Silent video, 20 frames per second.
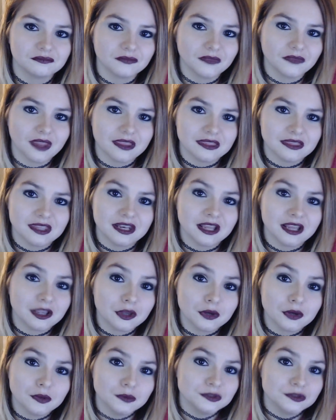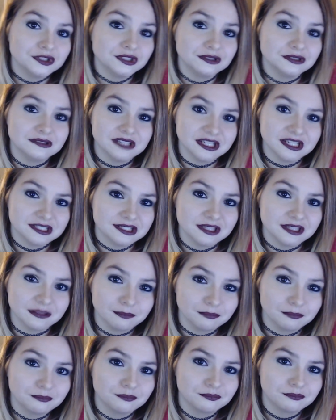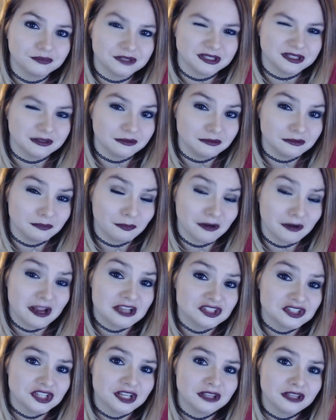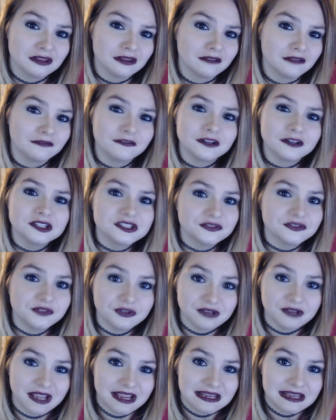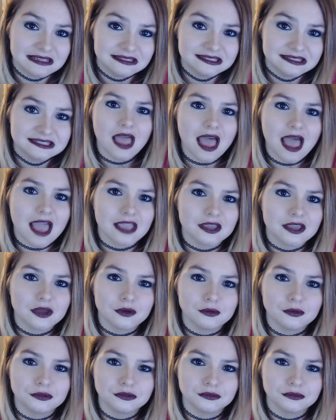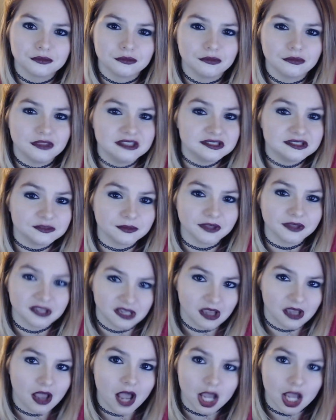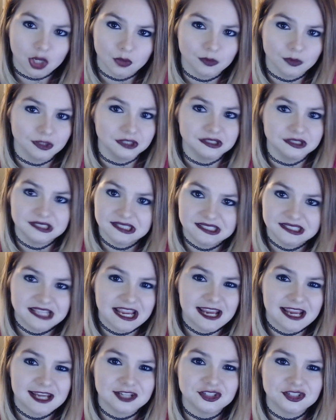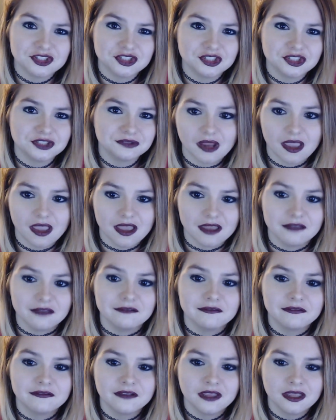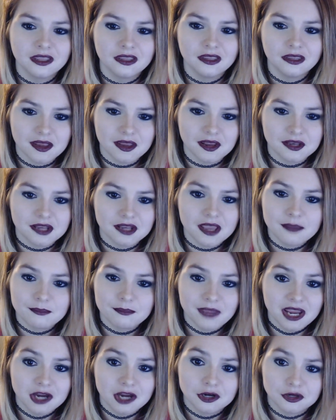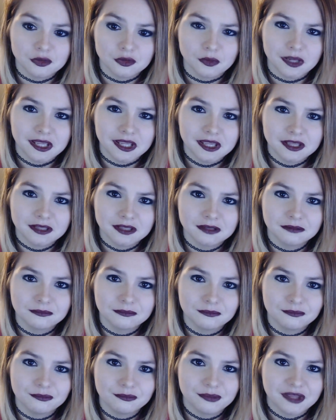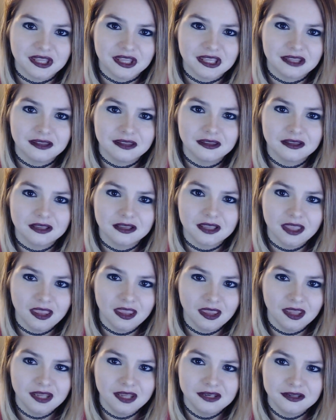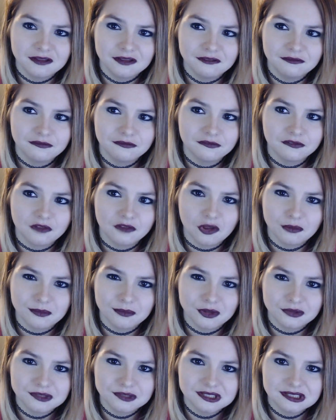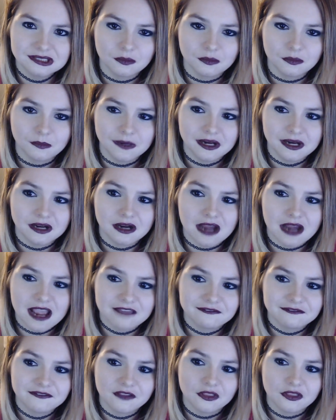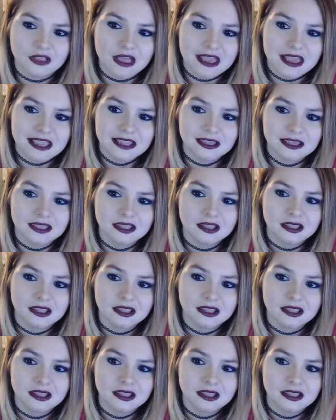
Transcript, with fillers: and then I go into the the depression, the first few days, I go through this really awkward stage of not paranoia, but kind of almost where I feel like